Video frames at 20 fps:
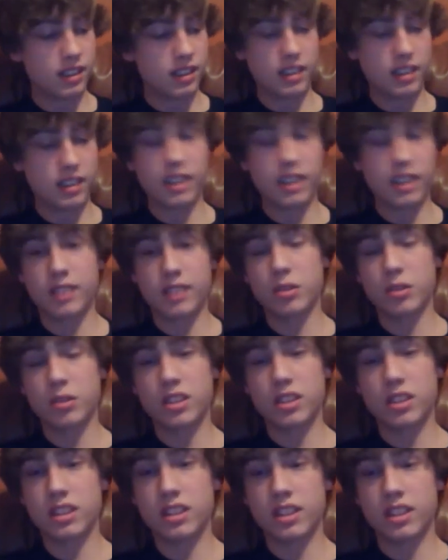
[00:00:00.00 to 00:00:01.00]
they
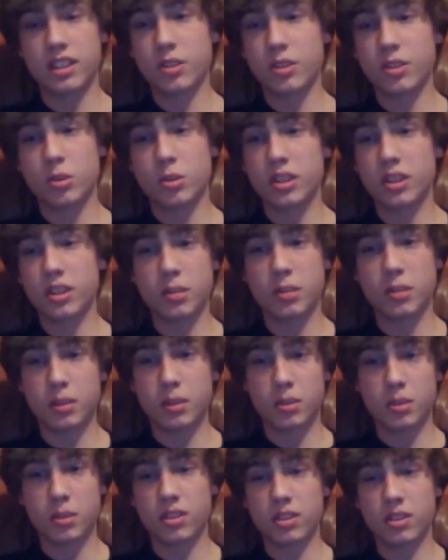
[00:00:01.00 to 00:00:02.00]
wouldn't know what your
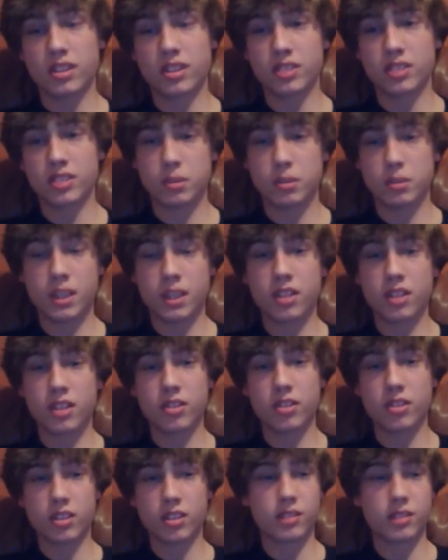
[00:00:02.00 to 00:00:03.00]
paper like was
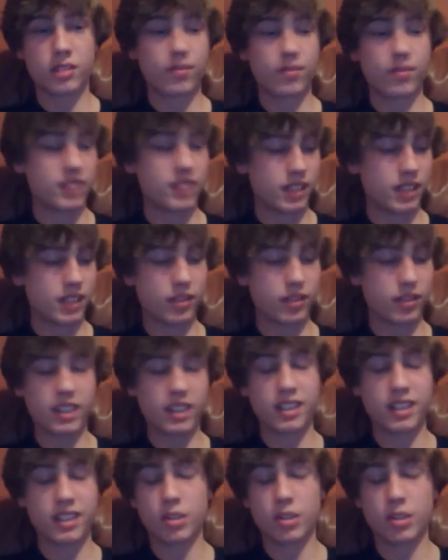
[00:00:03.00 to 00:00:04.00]
about, or if they
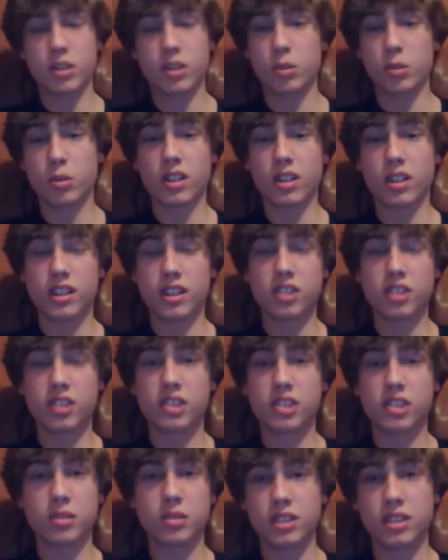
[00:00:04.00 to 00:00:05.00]
didn't know where a
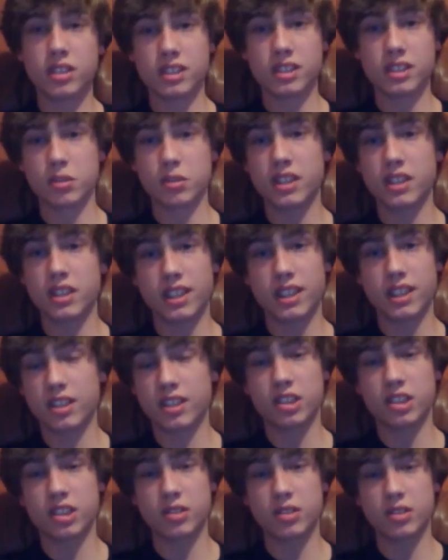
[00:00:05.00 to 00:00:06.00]
country was or what that
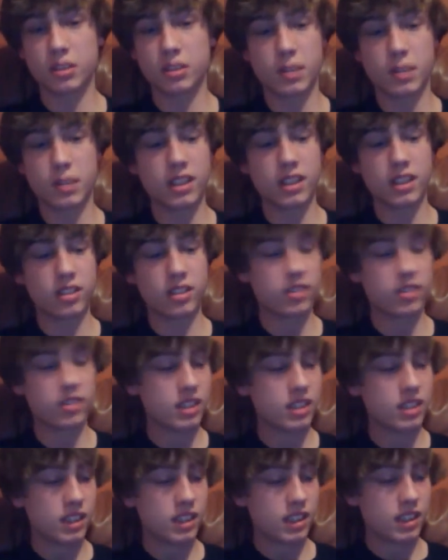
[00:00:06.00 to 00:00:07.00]
country was about,
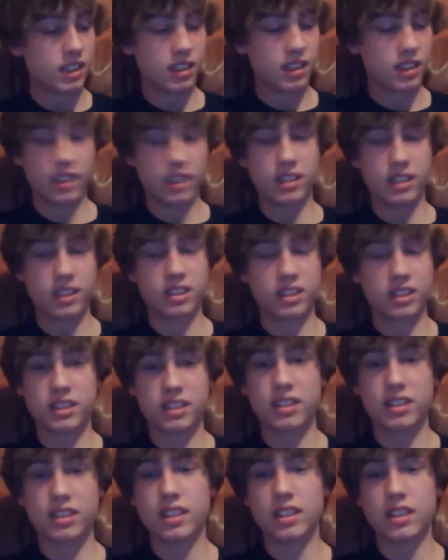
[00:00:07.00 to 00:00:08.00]
and just
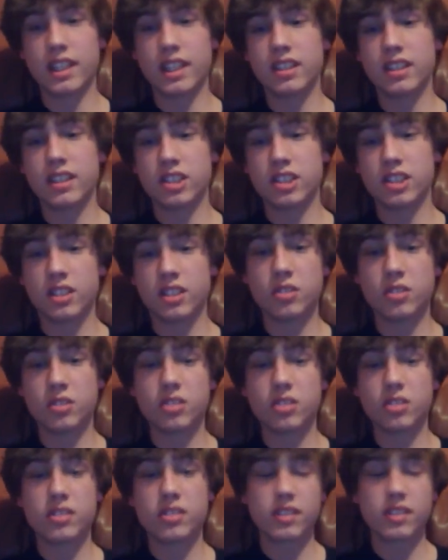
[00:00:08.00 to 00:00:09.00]
that in
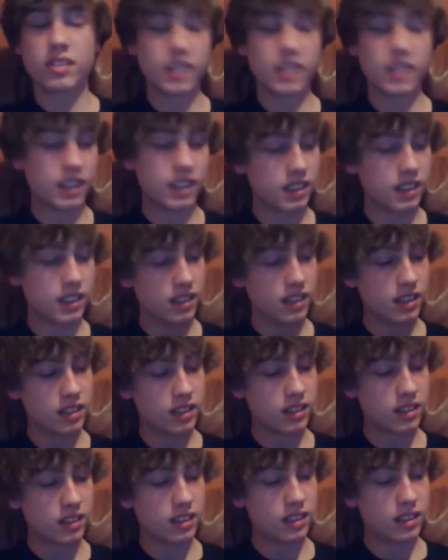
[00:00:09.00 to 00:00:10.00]
general. And
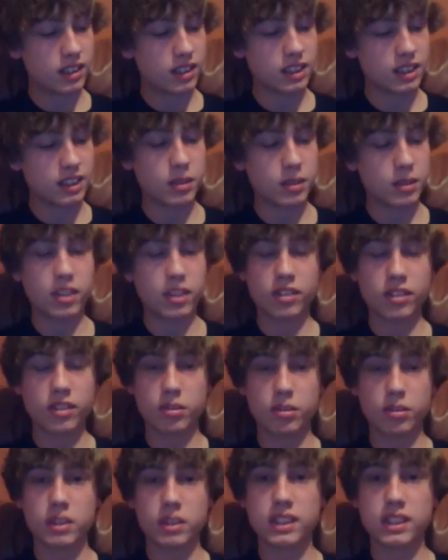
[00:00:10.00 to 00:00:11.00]
that's about it
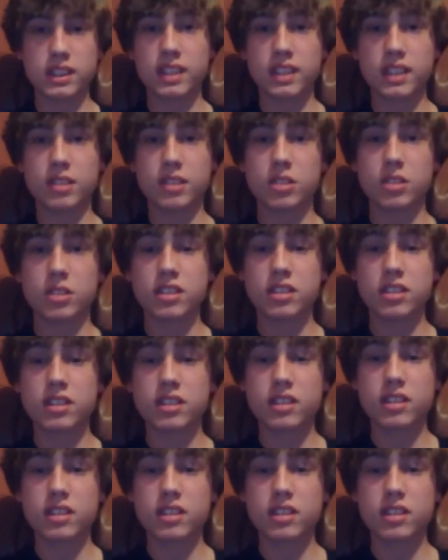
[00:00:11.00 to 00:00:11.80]
for my second one.